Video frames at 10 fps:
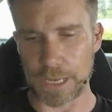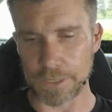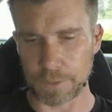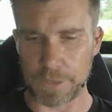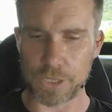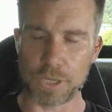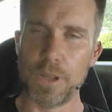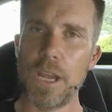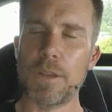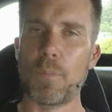As I mentioned,
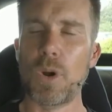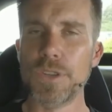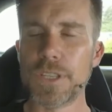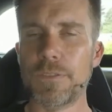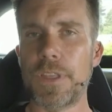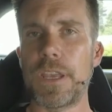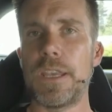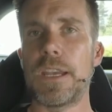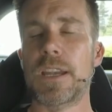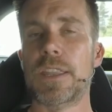most of the uh,